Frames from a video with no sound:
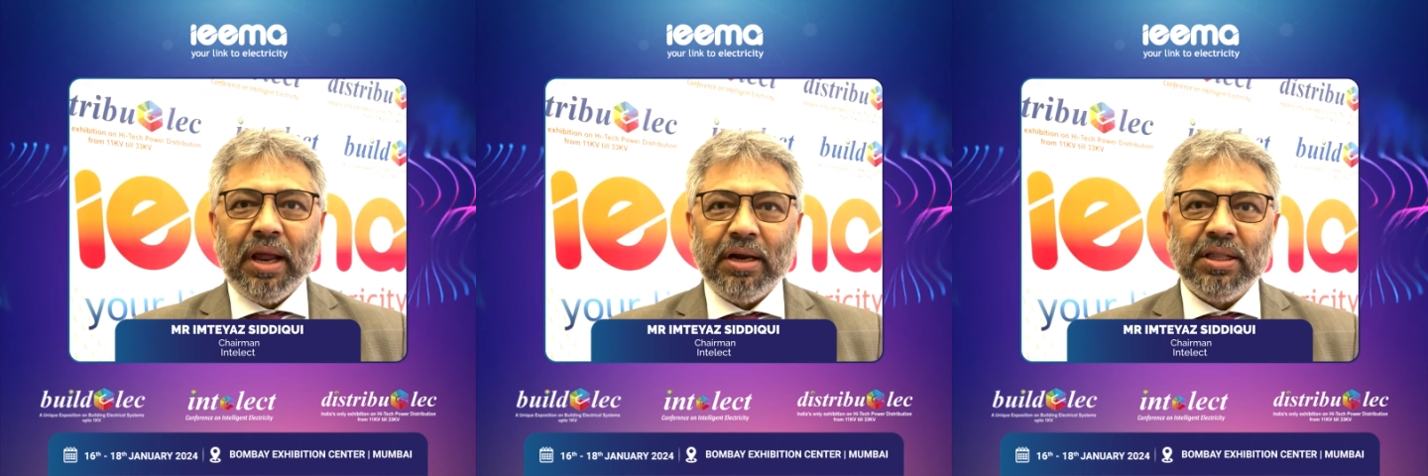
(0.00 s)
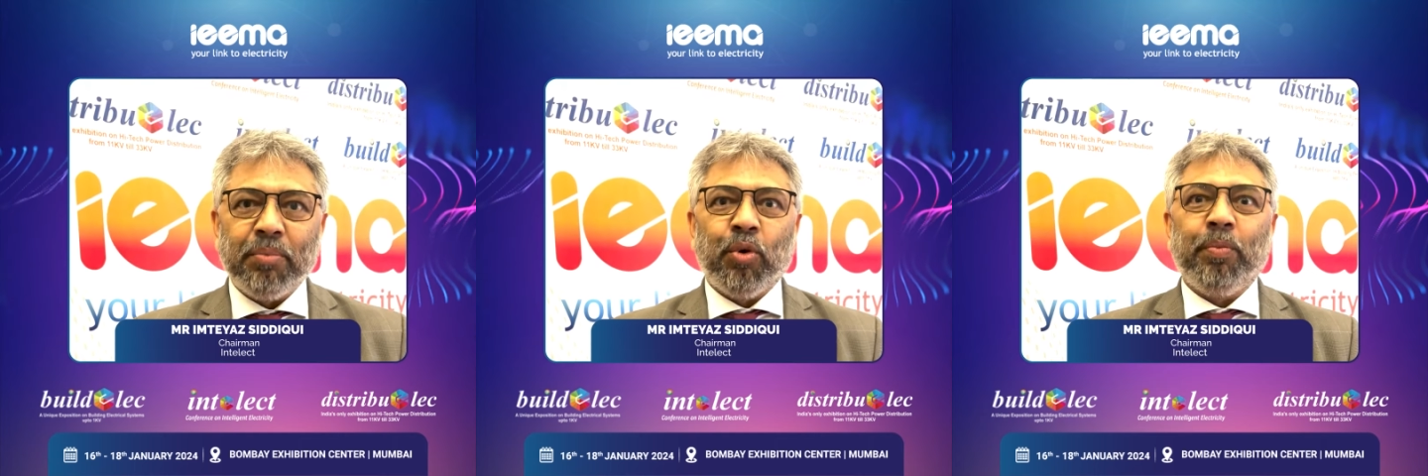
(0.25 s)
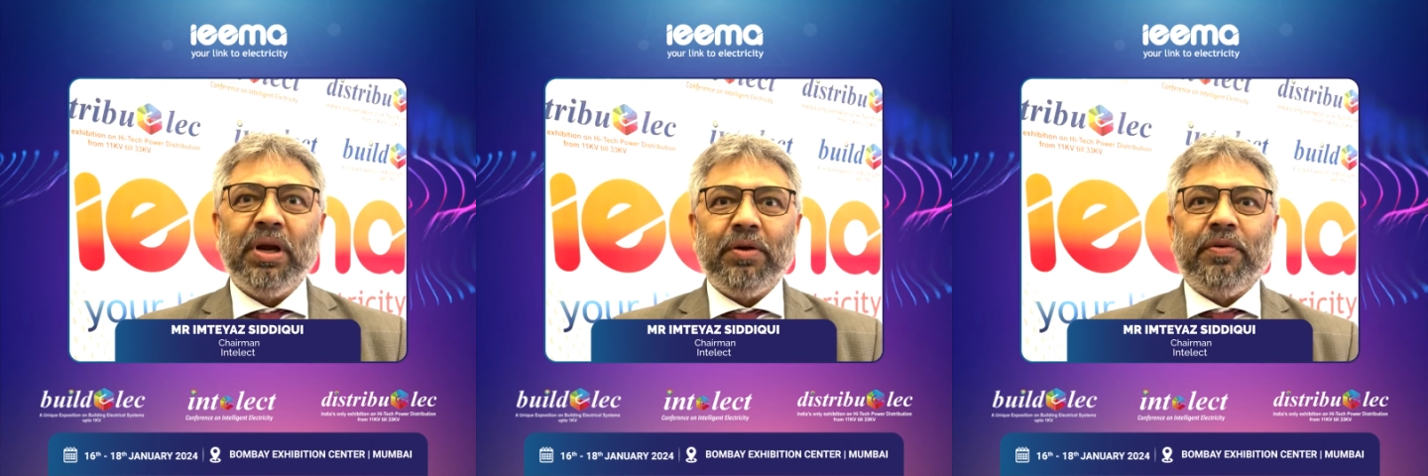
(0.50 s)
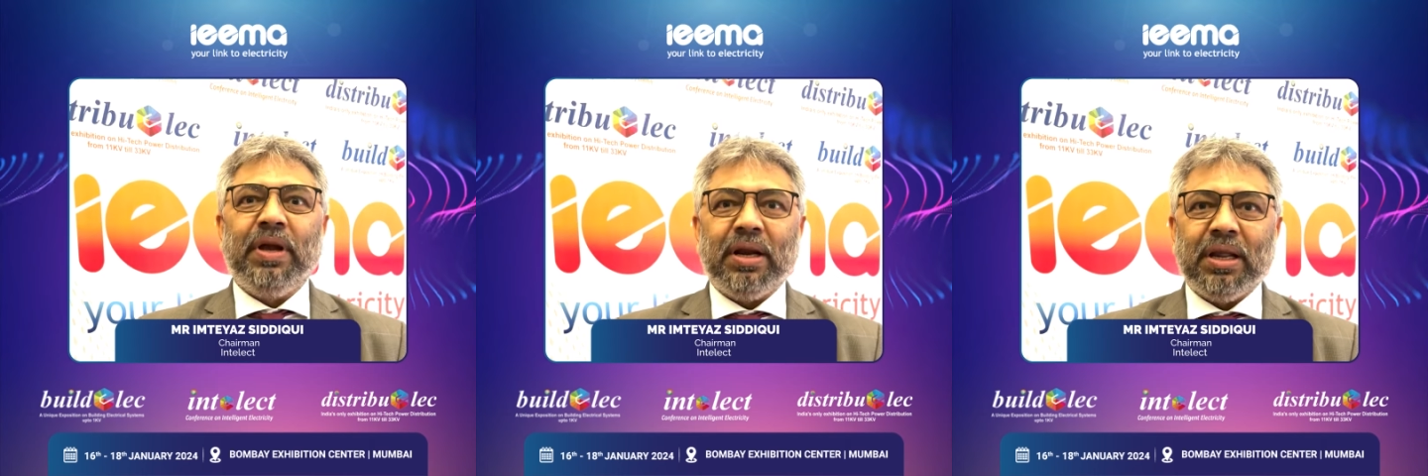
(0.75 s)
And the
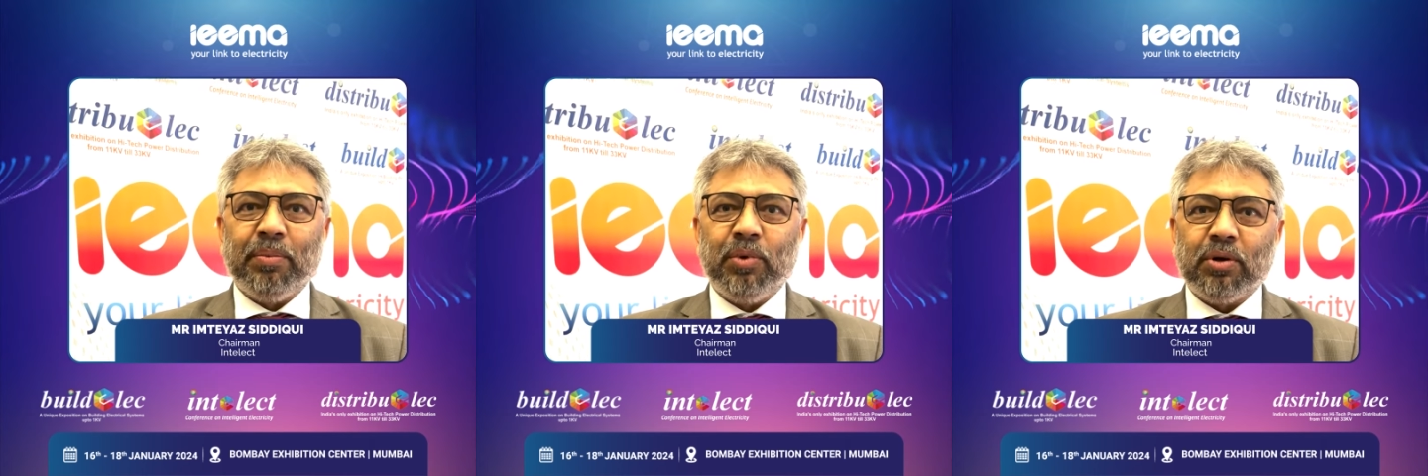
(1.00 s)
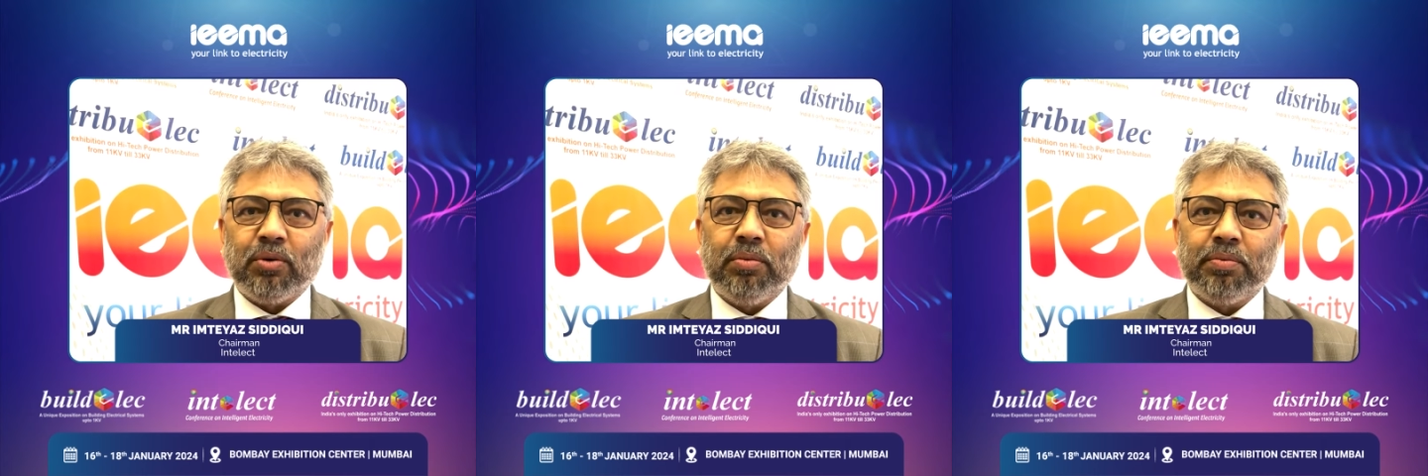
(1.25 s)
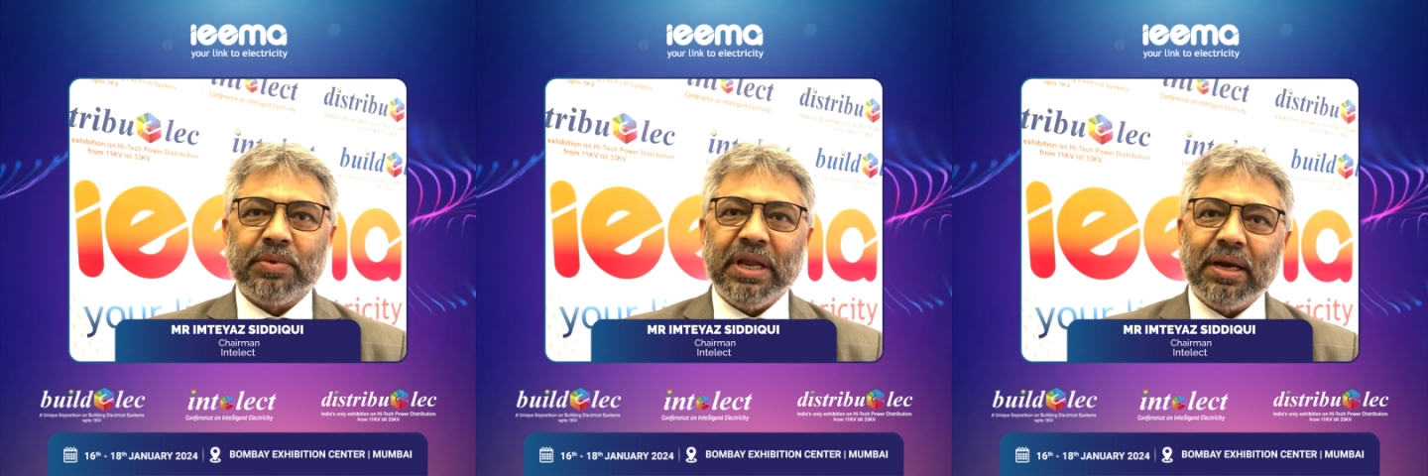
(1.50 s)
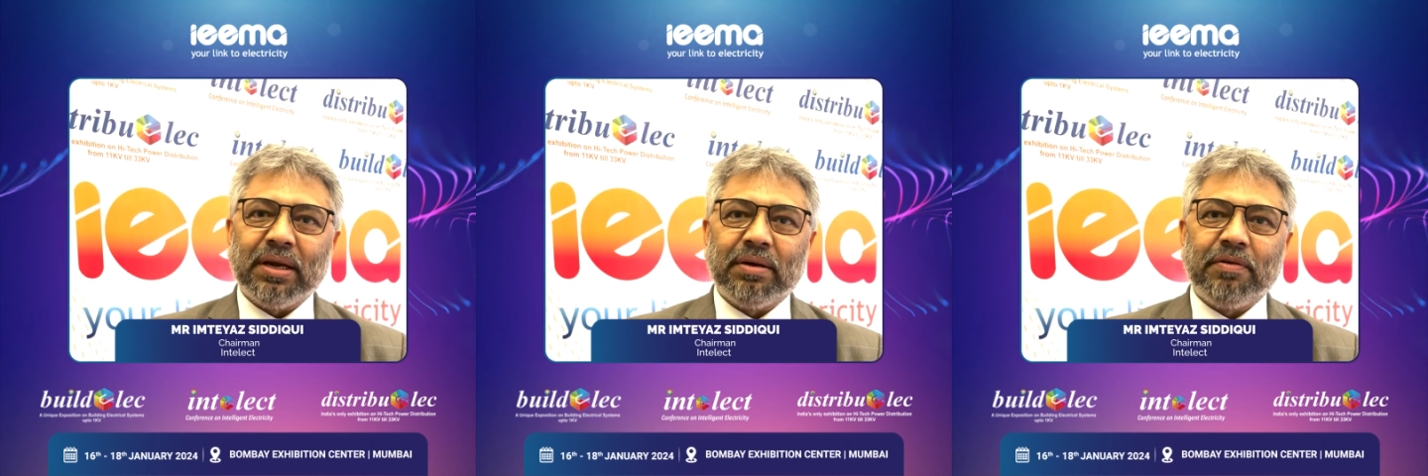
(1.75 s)
moment we are able to
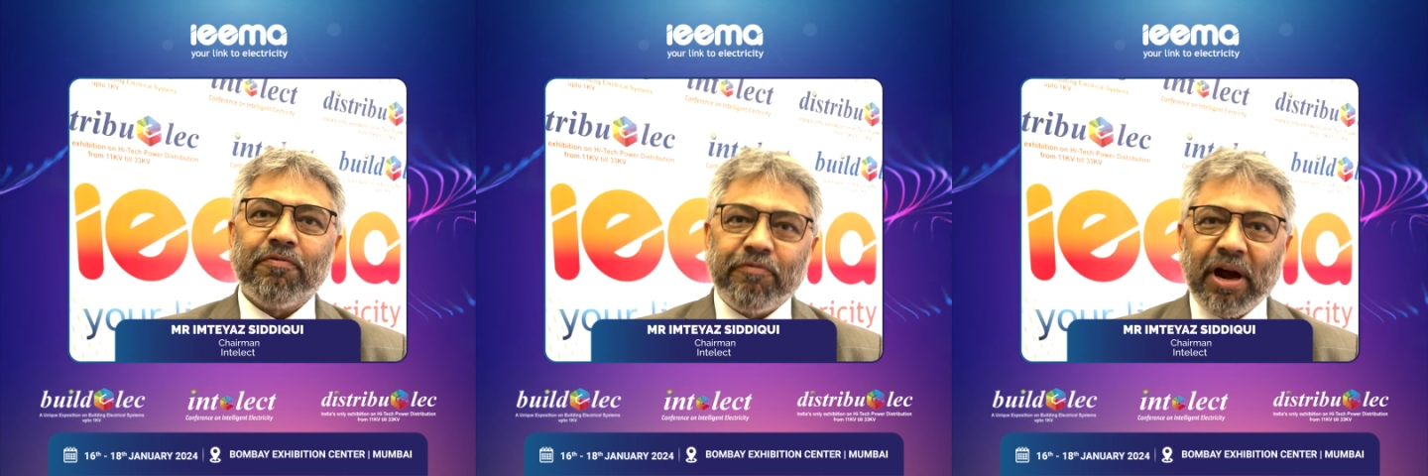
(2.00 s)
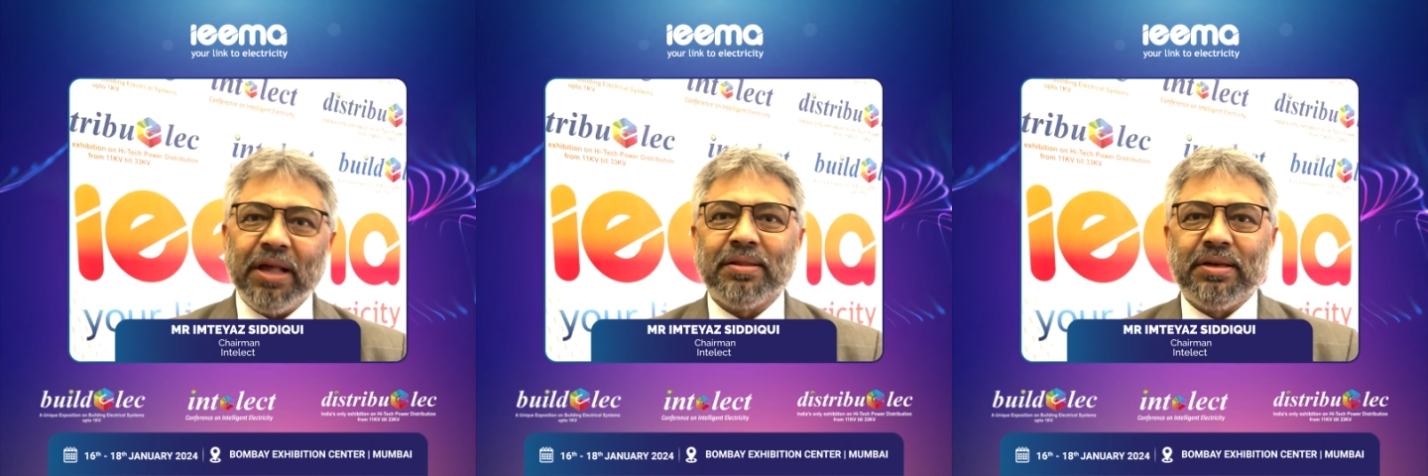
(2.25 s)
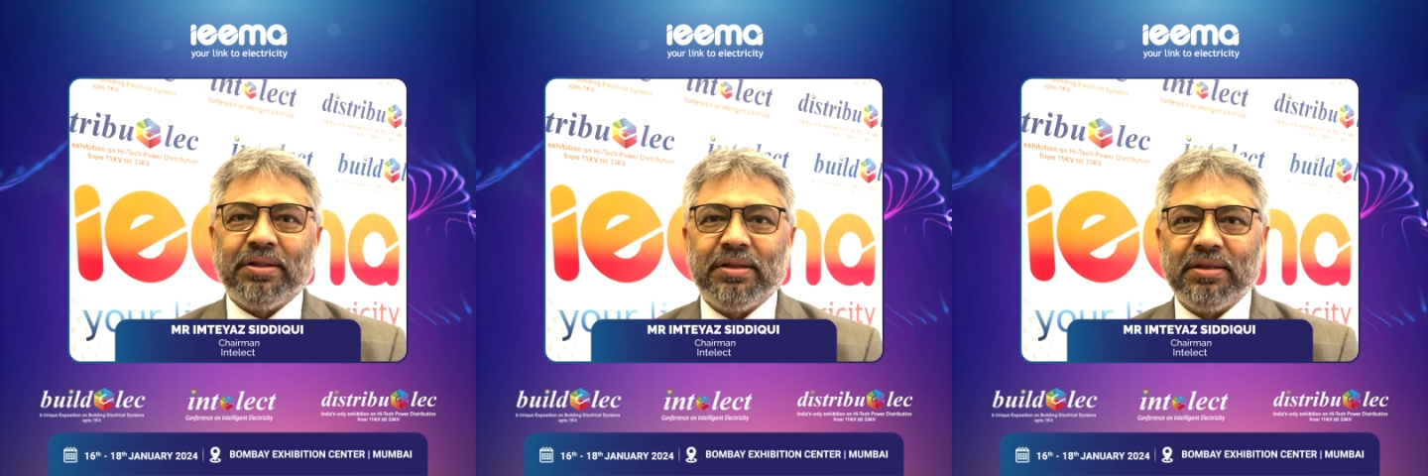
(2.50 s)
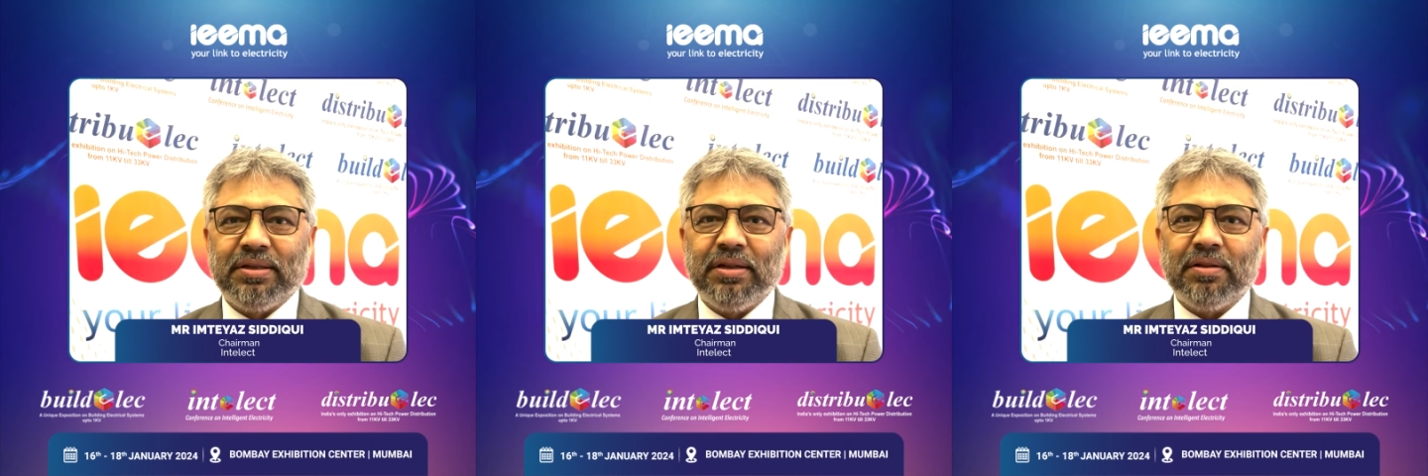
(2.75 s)
take fast
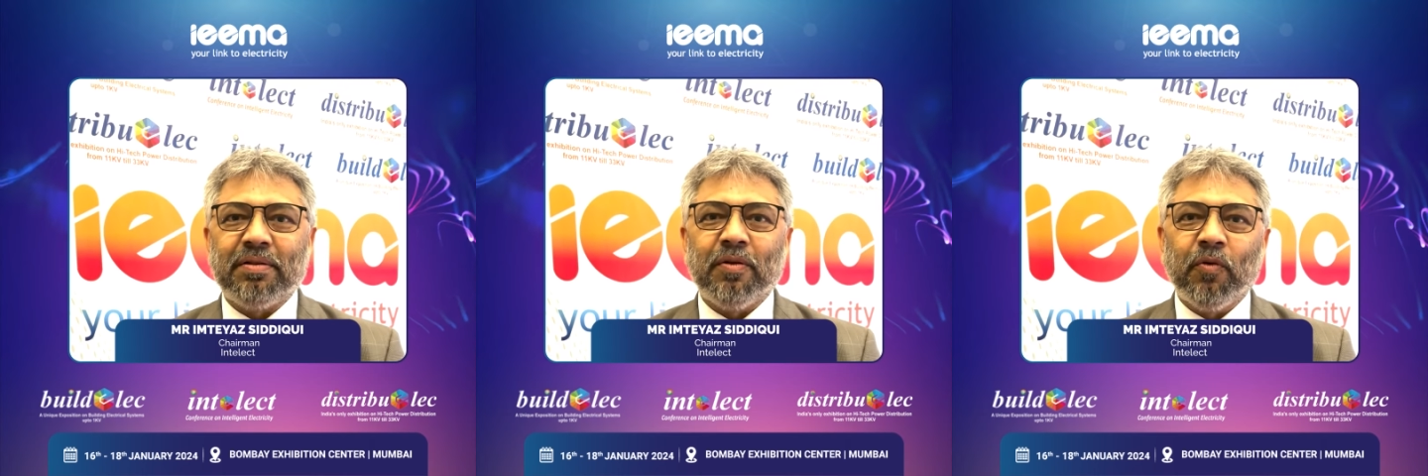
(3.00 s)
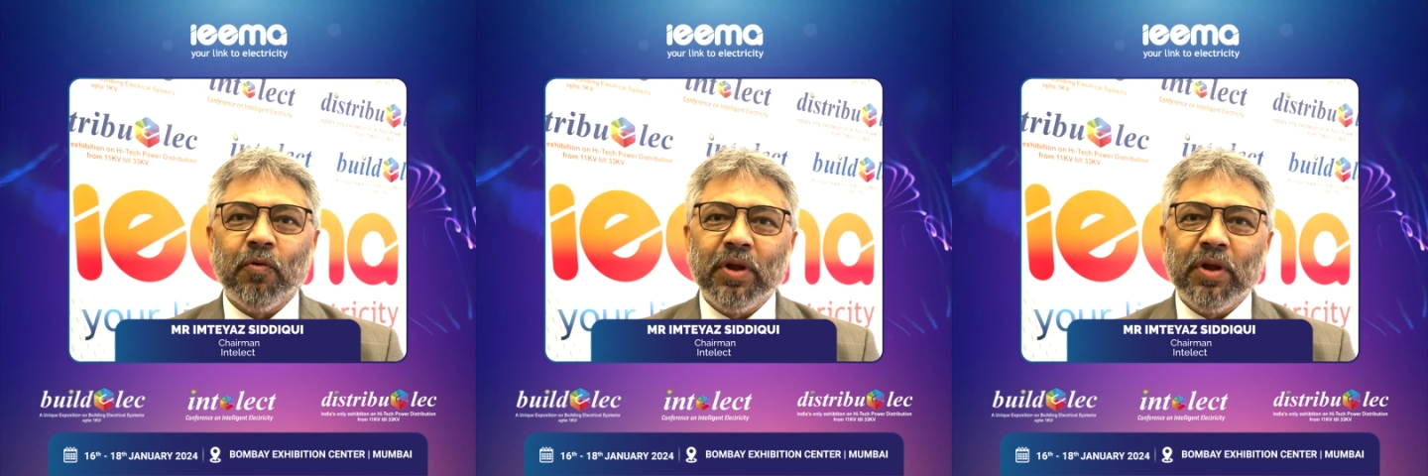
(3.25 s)
decisions,